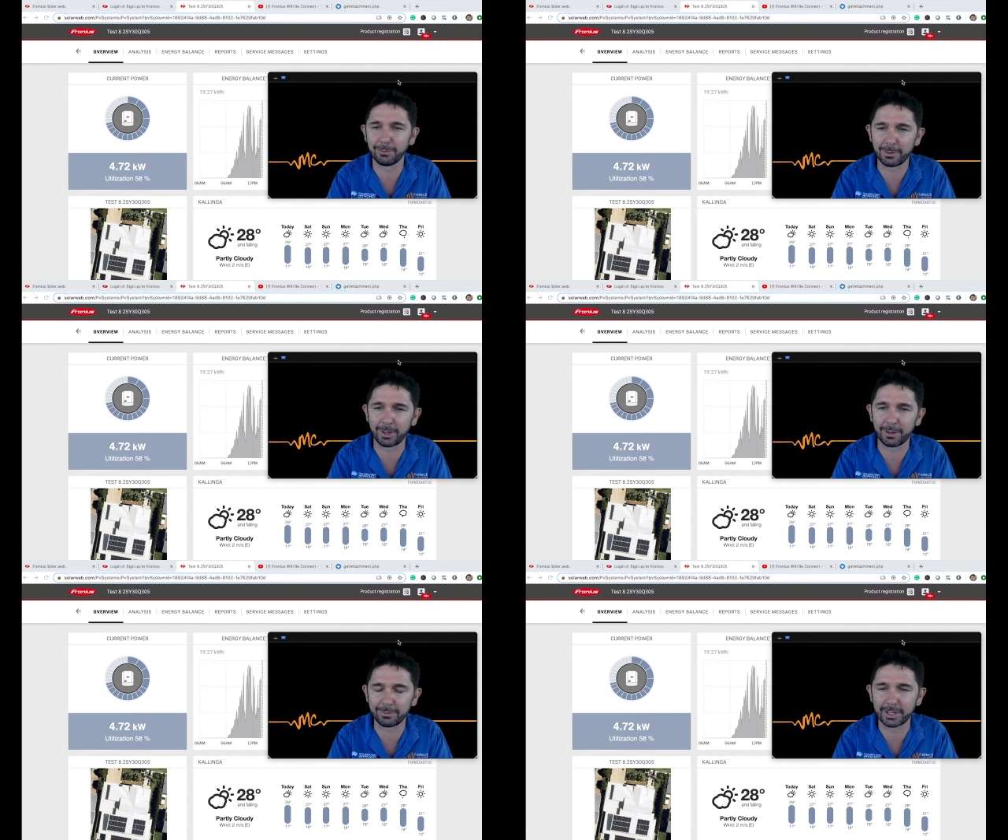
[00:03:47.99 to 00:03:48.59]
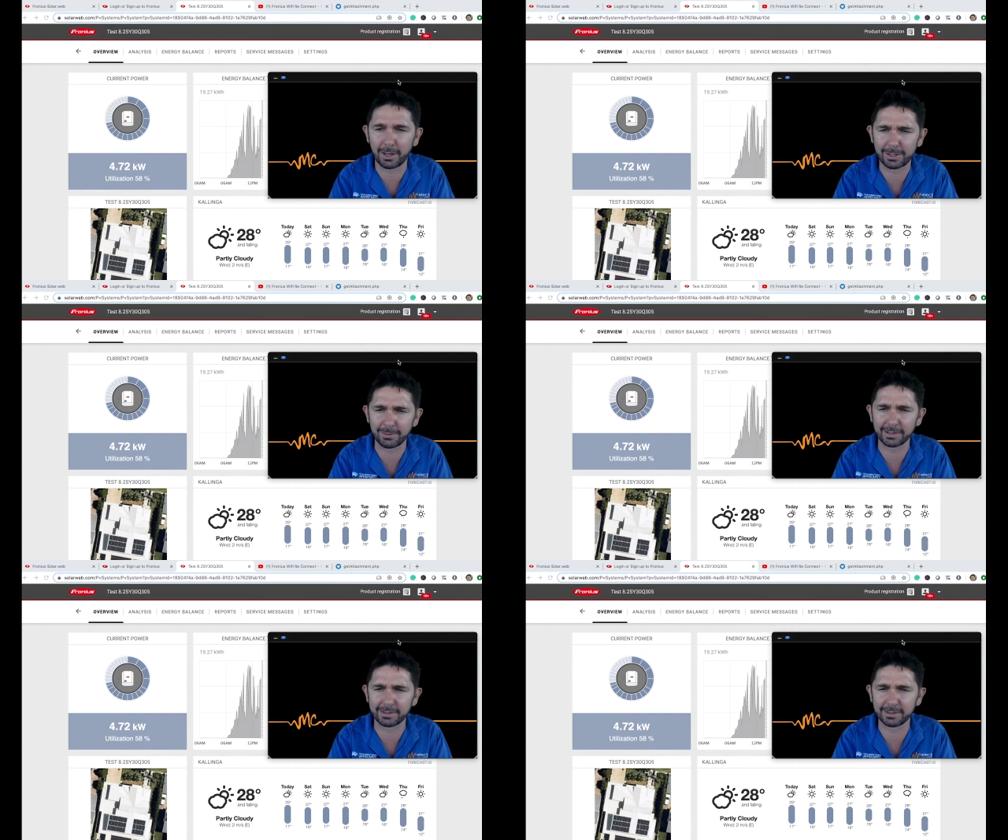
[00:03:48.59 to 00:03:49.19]
We quite often go
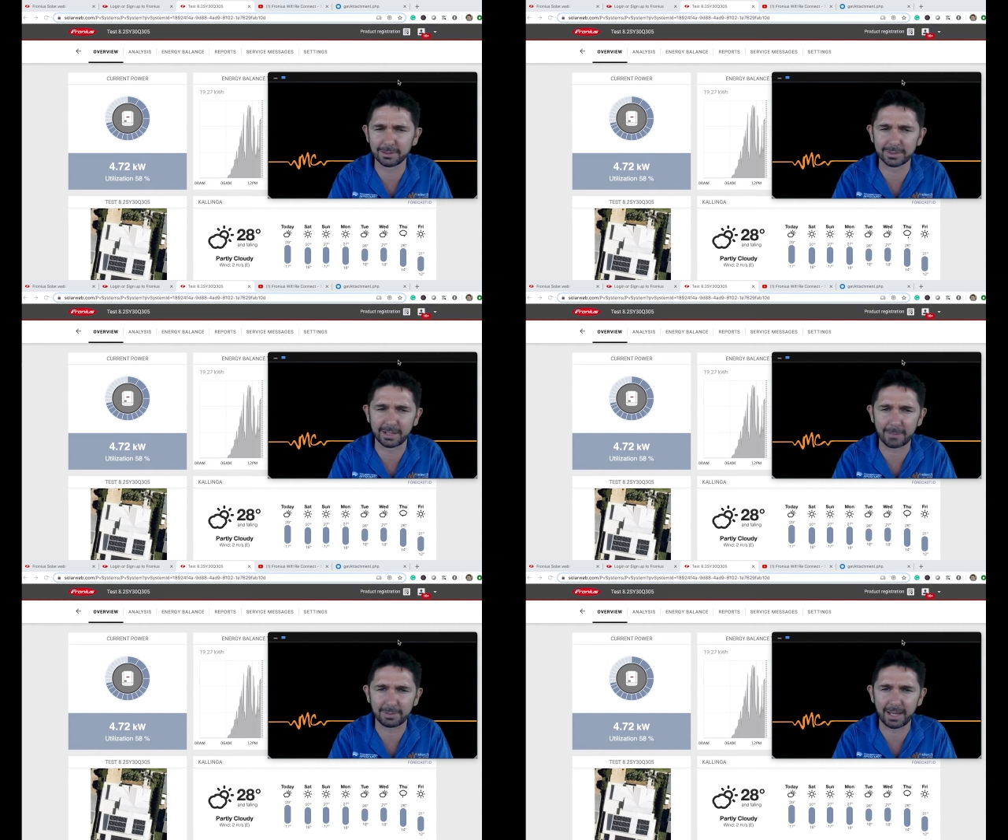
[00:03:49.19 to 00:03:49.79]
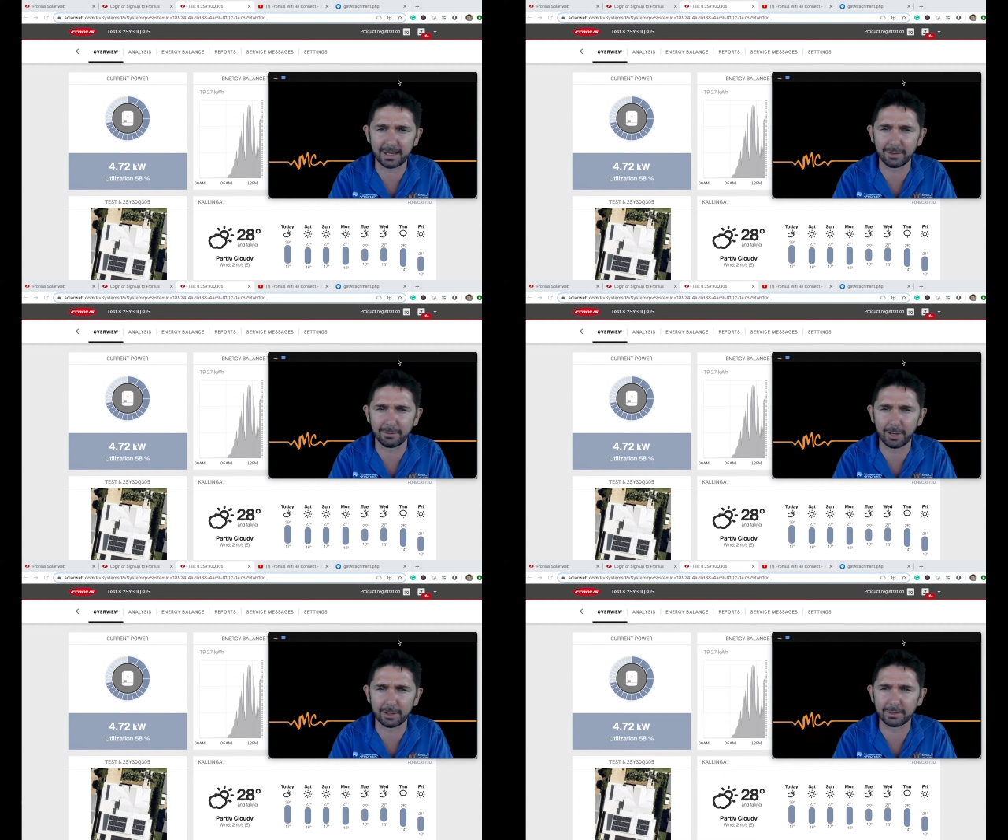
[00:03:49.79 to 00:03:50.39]
into our systems and update the
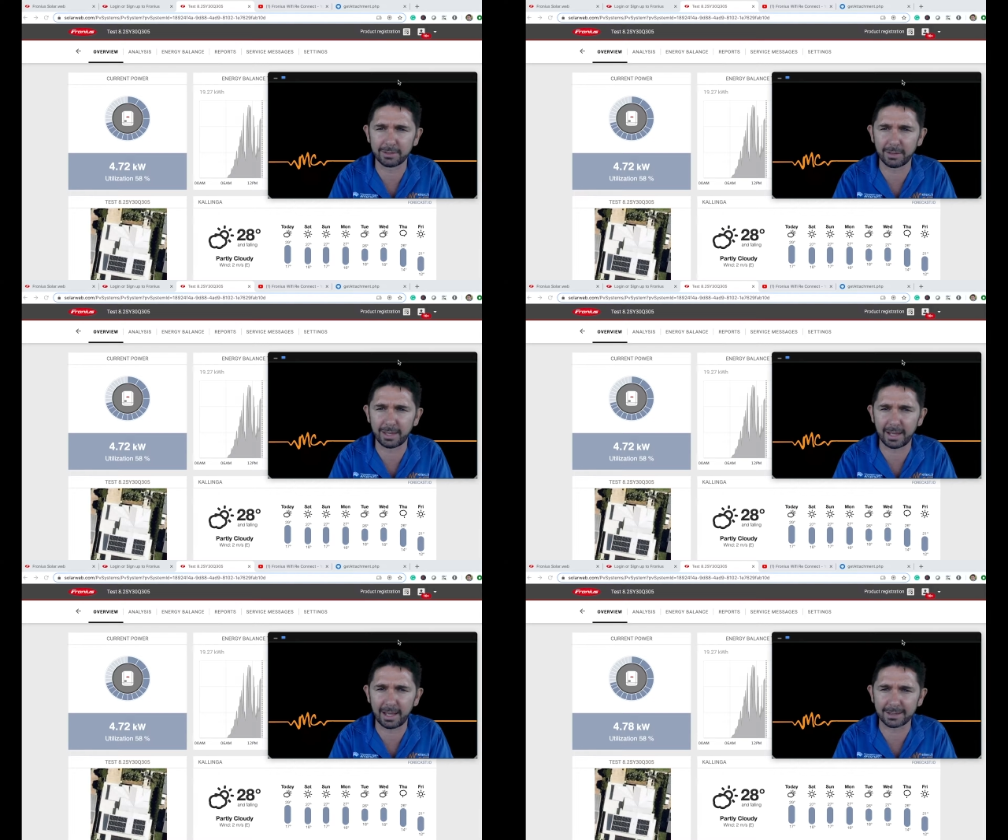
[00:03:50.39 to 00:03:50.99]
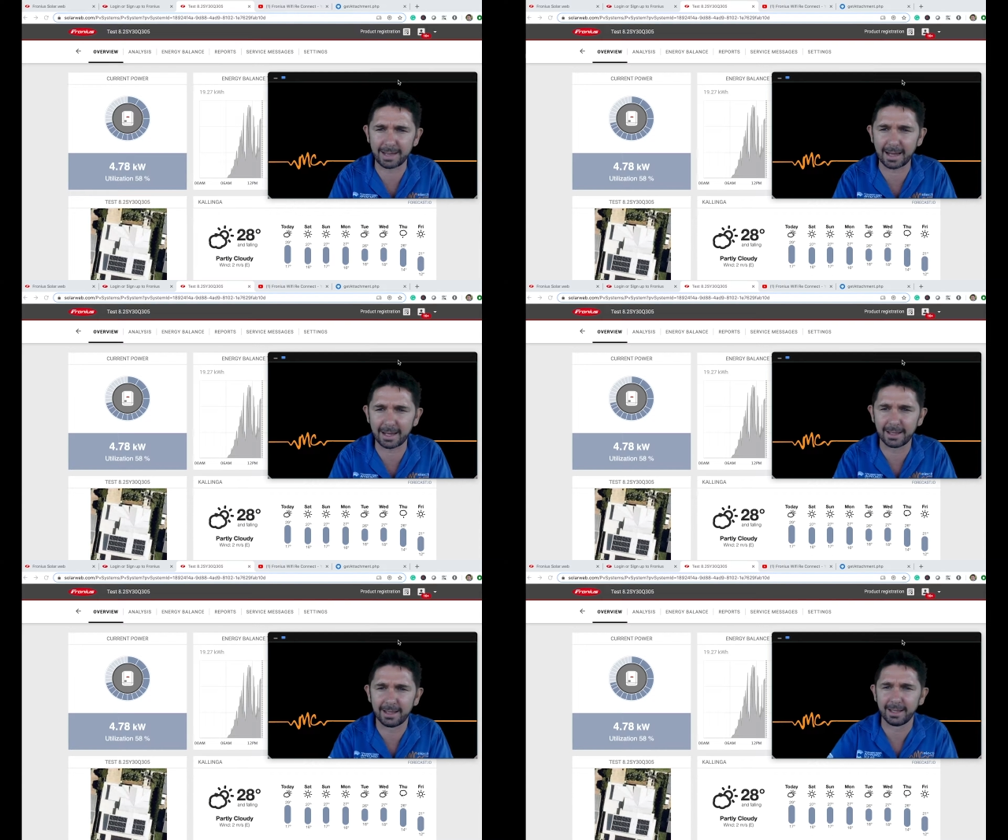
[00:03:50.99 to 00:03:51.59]
photos so that our
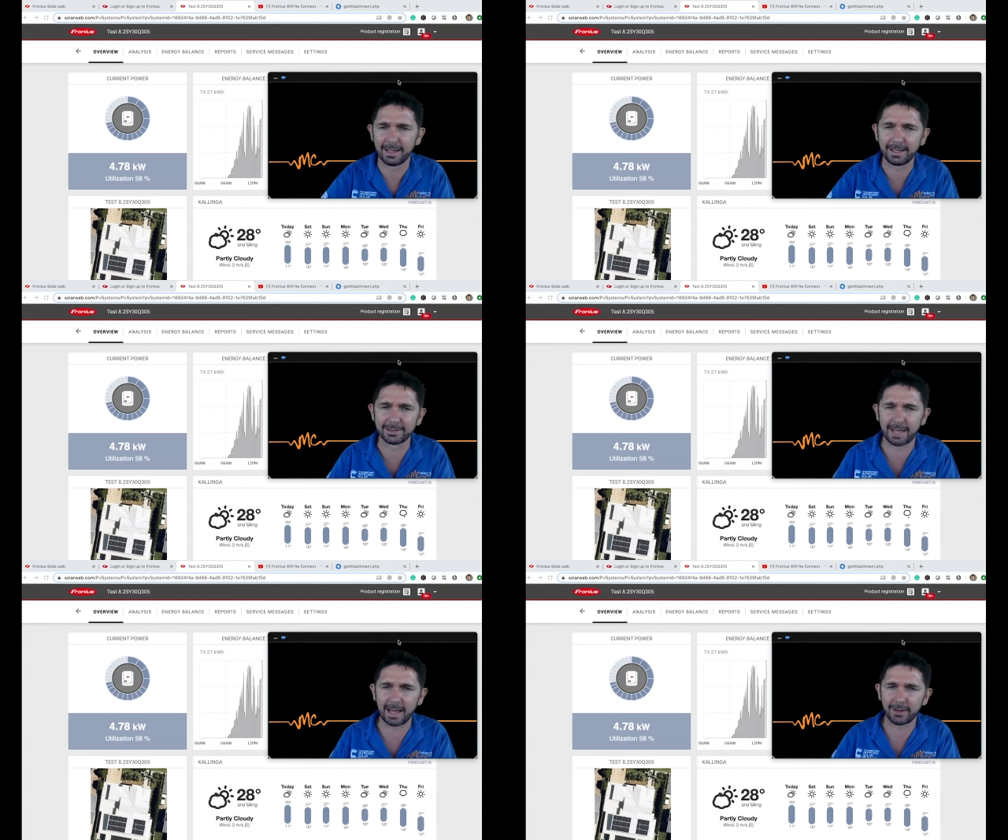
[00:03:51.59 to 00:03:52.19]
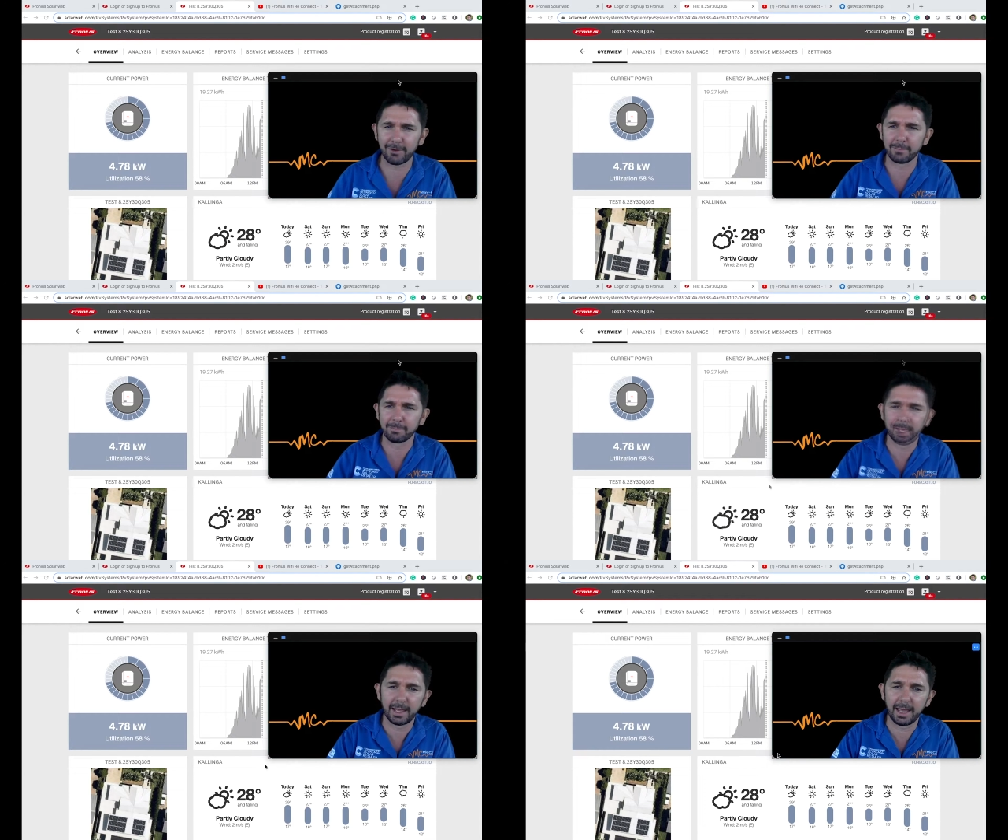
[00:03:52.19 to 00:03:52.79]
data is accurate.
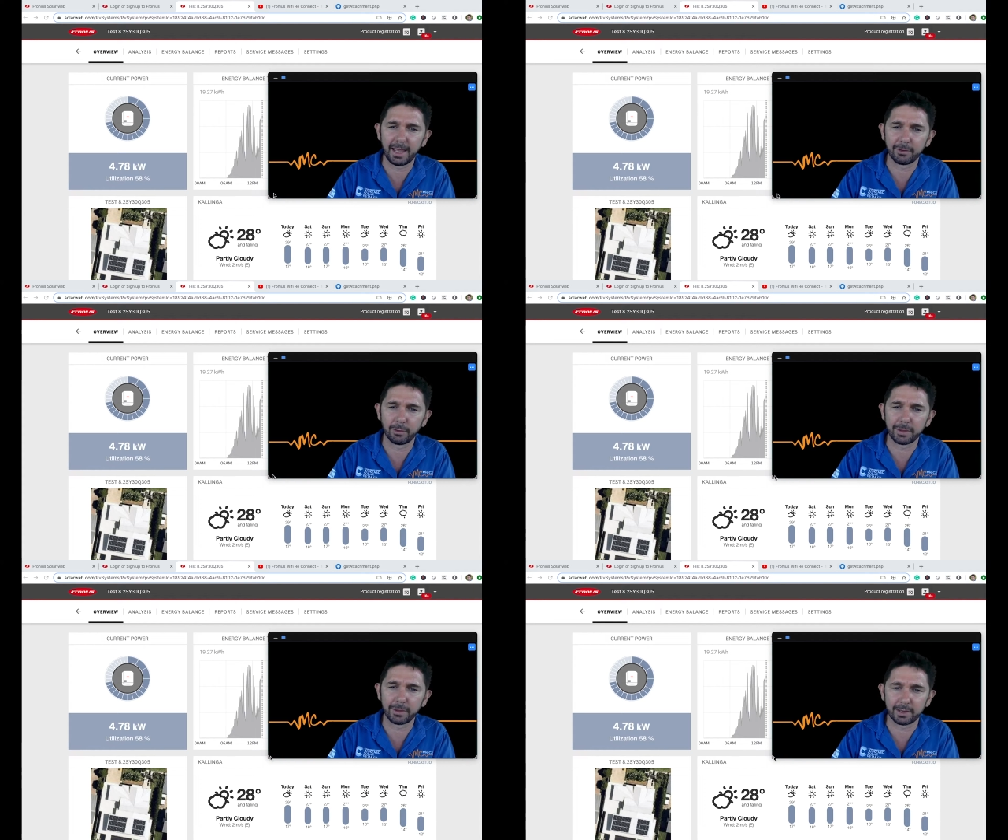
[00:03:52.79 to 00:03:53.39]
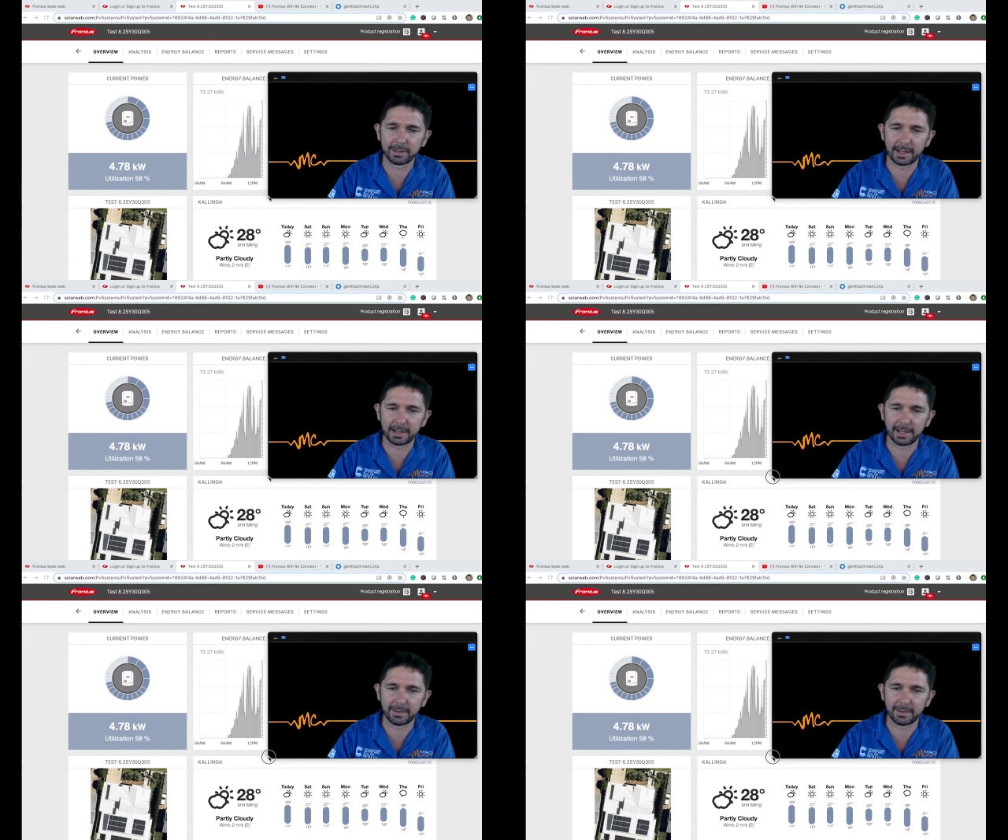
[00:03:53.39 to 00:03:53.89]
And the weather data down